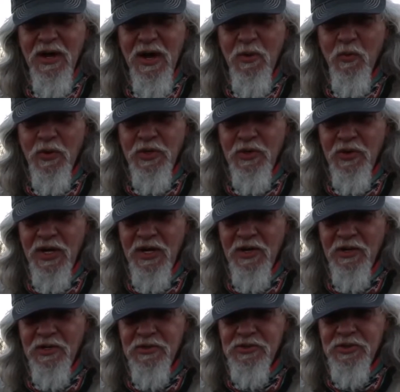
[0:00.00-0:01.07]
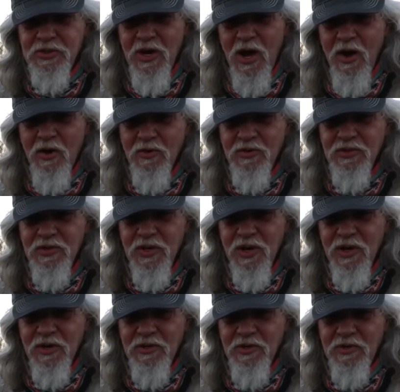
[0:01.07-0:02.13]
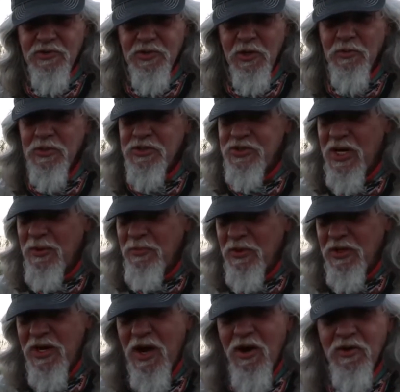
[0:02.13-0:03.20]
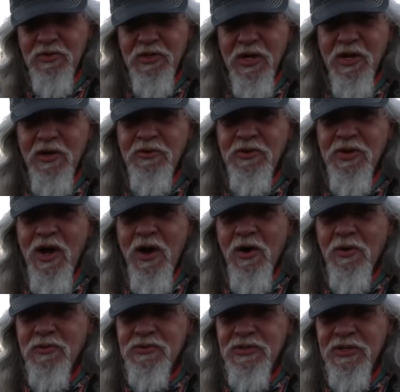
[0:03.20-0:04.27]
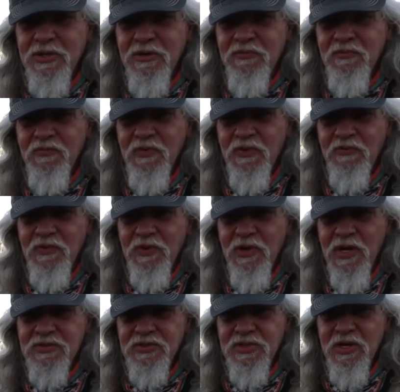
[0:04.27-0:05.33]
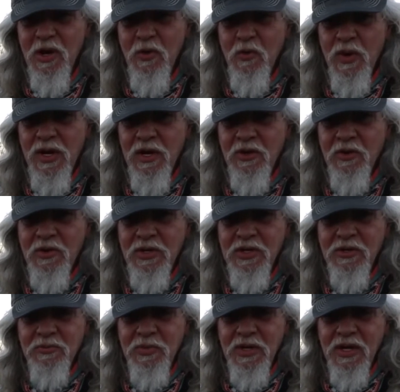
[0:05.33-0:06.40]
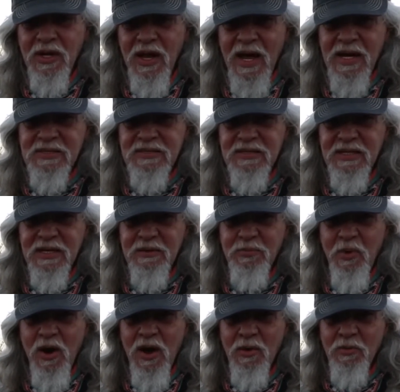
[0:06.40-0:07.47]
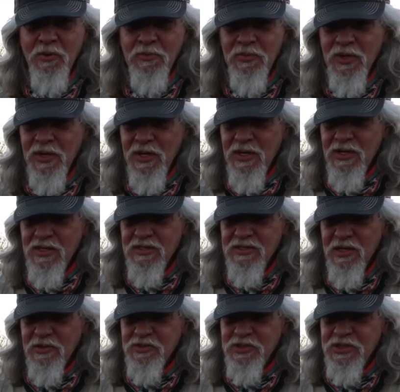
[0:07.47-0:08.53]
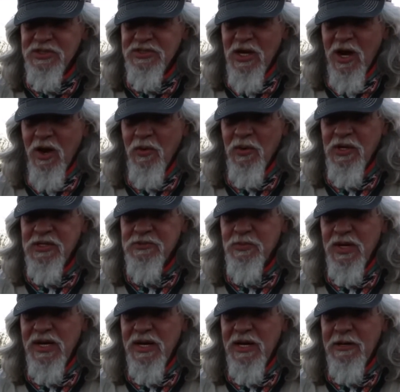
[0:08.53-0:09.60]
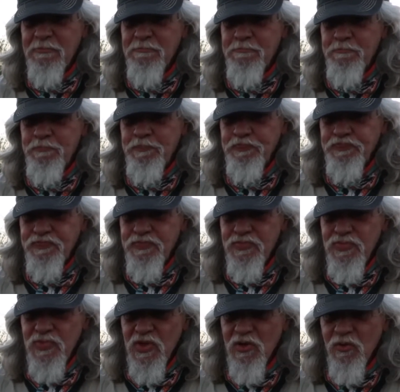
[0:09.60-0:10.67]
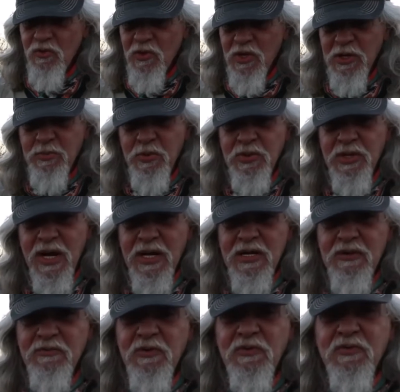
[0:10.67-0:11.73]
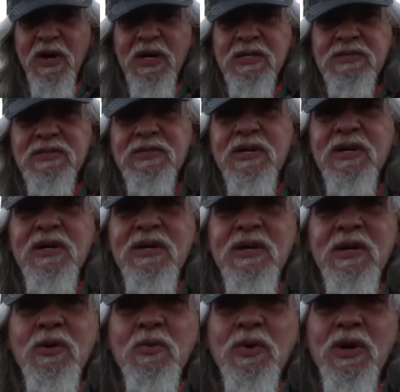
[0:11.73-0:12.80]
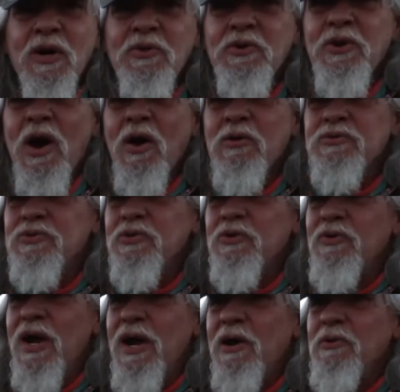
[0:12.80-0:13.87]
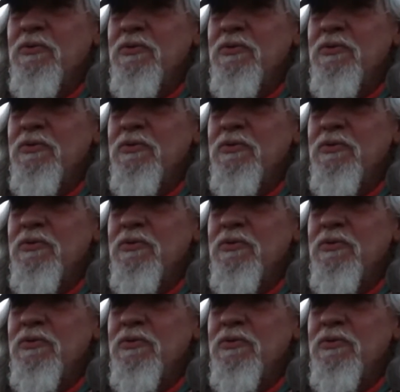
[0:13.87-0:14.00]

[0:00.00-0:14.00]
when you introduce your dog to your German Shepherd dog to other dogs. If it doesn't go well, it could be a lasting problem. So she's always been really protective of us when other dogs are around.